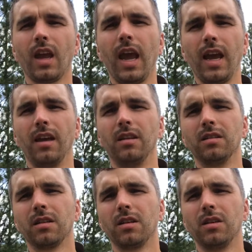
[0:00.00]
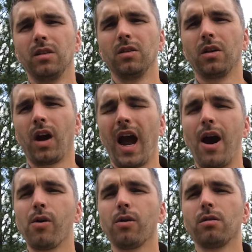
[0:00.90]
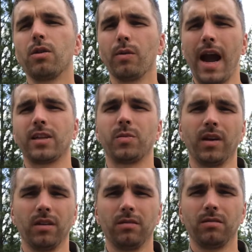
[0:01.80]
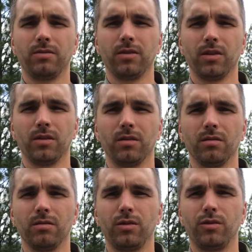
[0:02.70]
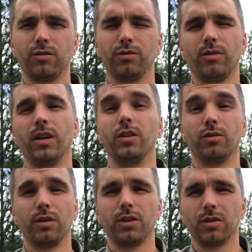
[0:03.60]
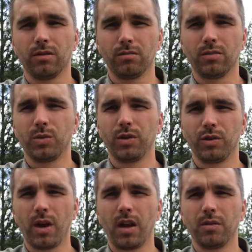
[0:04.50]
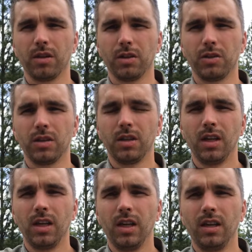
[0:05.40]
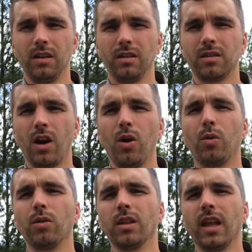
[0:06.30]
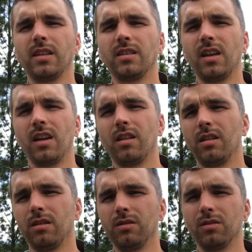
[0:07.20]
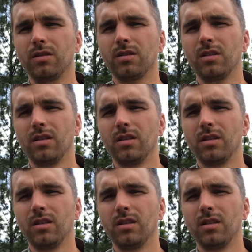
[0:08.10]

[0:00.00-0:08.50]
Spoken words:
And our grasping for in traditional spirituality religion is, let's take those